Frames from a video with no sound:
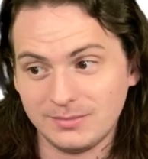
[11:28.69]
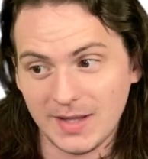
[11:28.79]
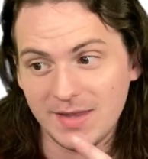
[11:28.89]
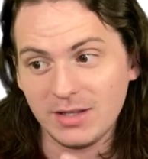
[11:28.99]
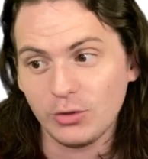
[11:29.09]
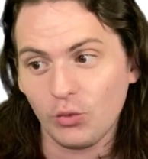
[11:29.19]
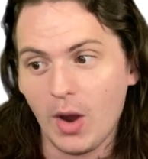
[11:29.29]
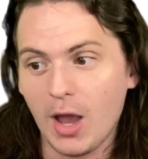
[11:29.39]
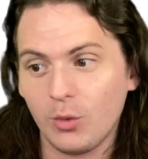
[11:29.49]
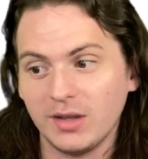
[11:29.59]
Now, this is a
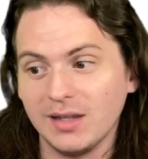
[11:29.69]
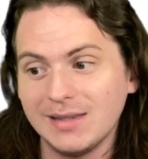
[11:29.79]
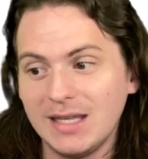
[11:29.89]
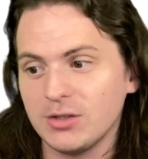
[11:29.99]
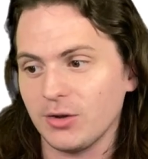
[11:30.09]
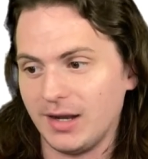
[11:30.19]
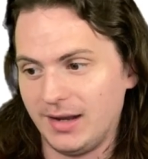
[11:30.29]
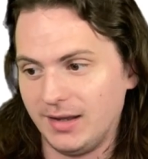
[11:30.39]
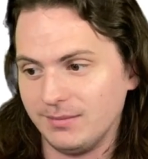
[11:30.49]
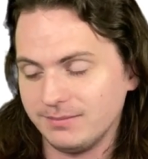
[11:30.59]
rock with a lizard in
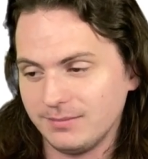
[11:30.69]
it.